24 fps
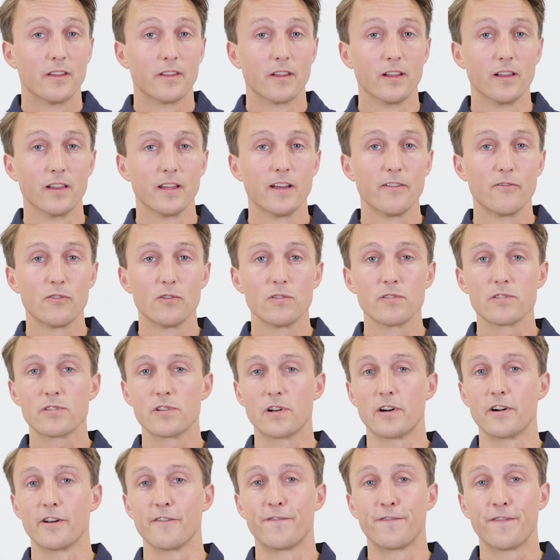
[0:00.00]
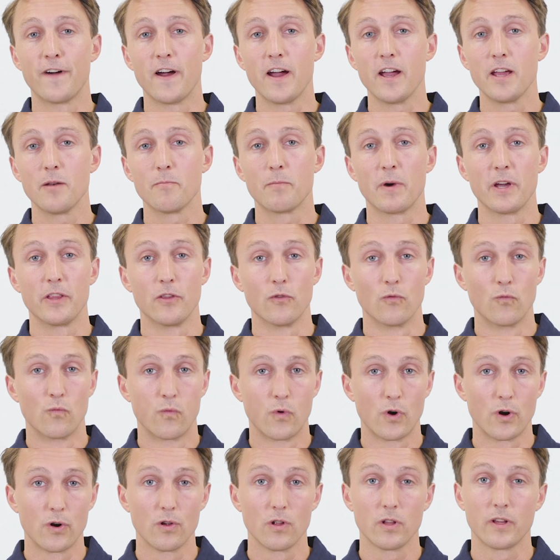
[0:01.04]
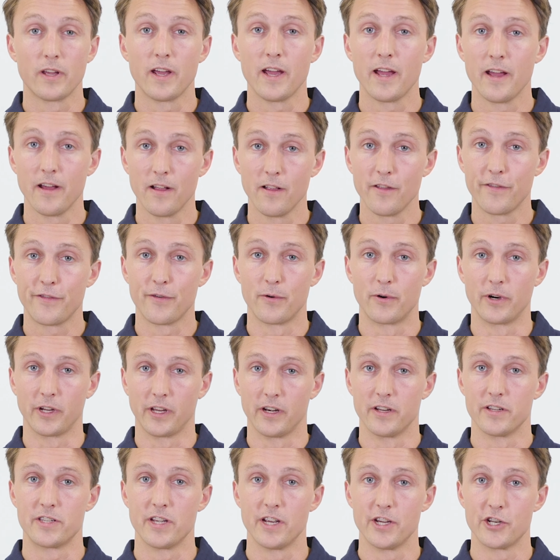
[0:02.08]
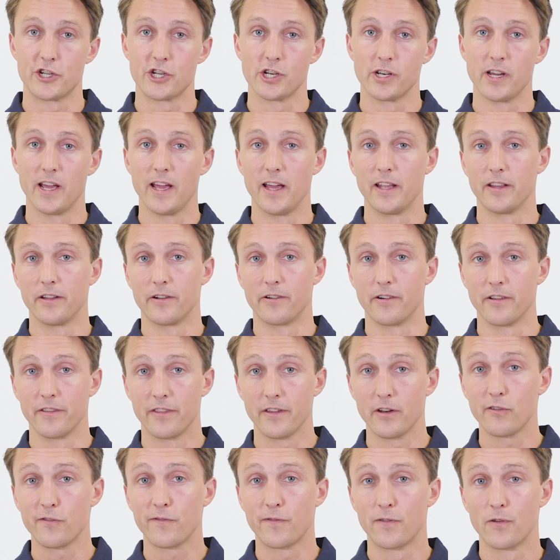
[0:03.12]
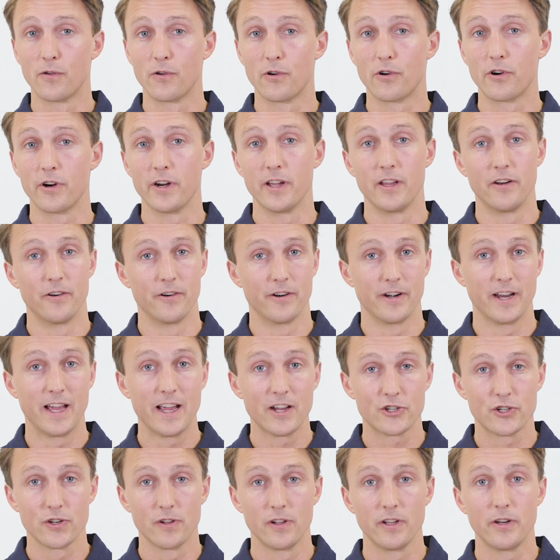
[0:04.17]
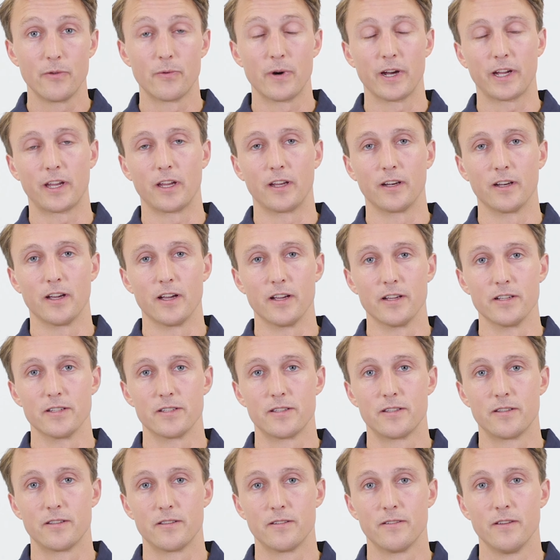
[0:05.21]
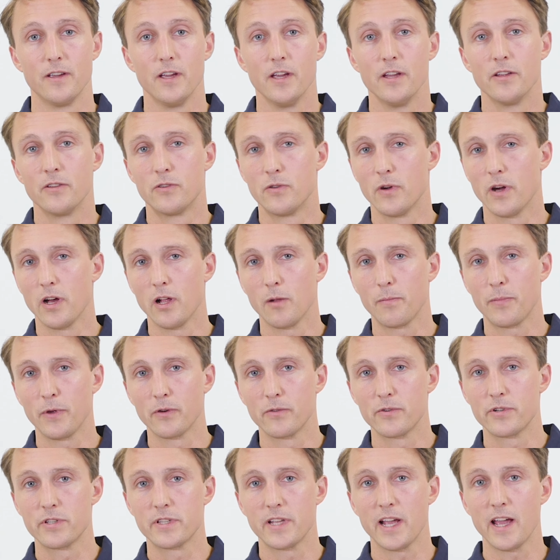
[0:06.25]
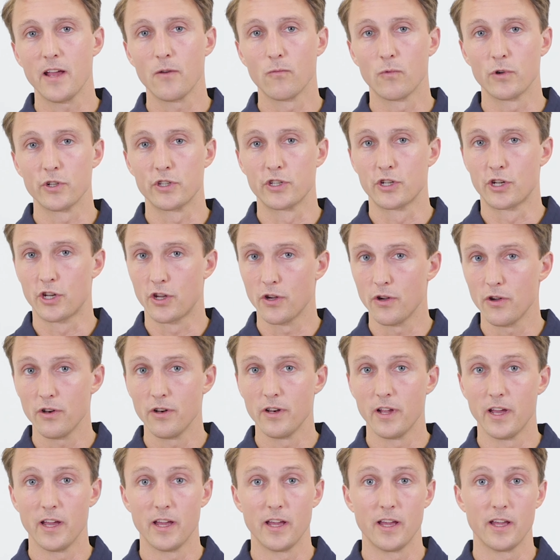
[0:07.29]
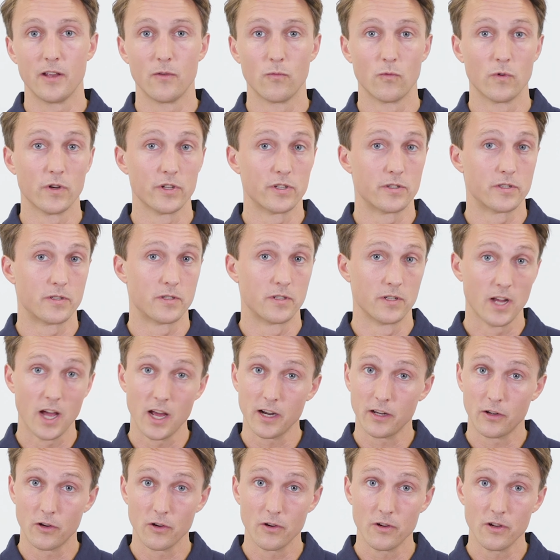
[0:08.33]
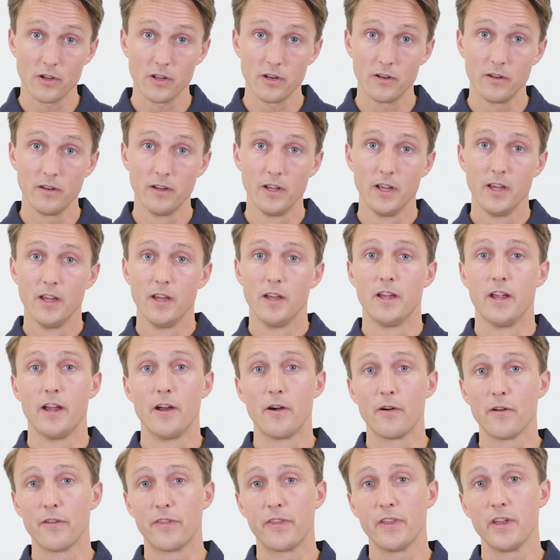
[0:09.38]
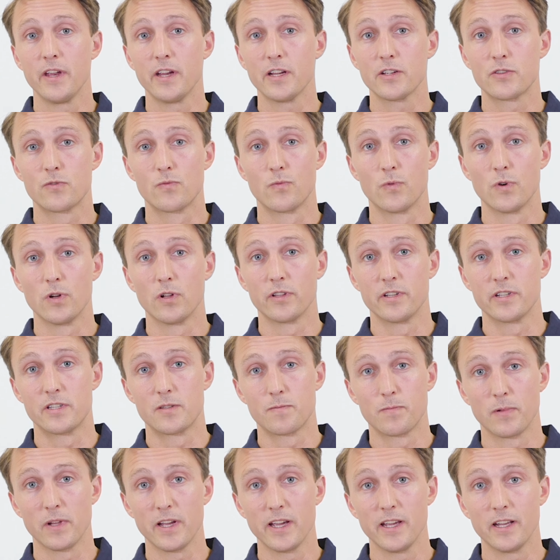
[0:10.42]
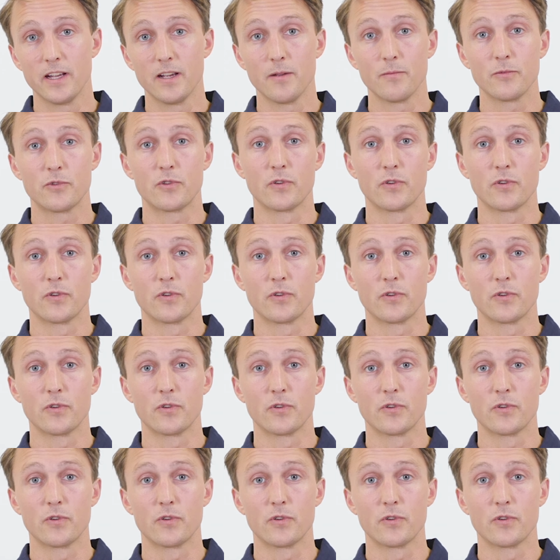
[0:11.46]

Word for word: The levels are defined by the World Health Organization and are therefore internationally recognized. To help you understand what's good and what's not good, Airthings will display them